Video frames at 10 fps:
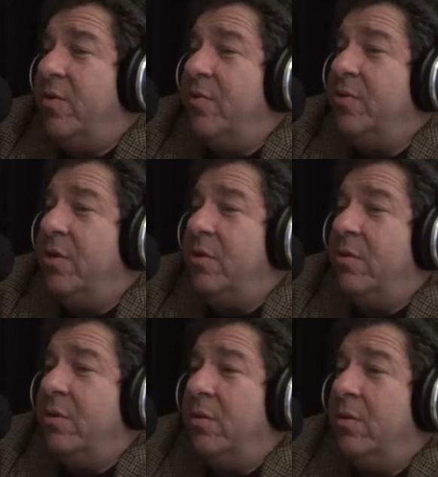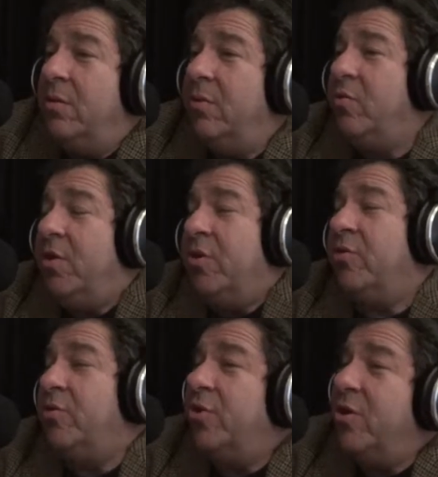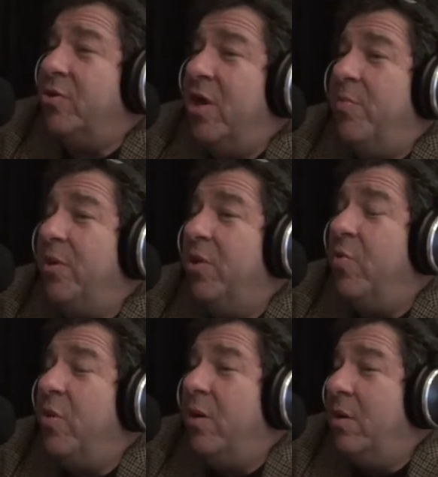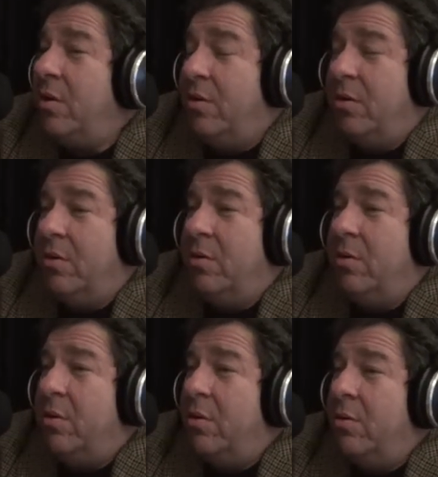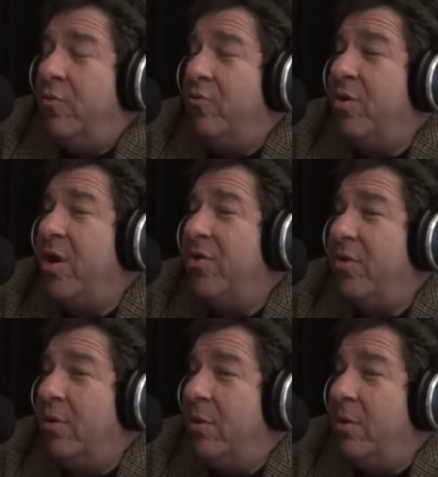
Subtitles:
say 20 years in jail is helping no one for nothing.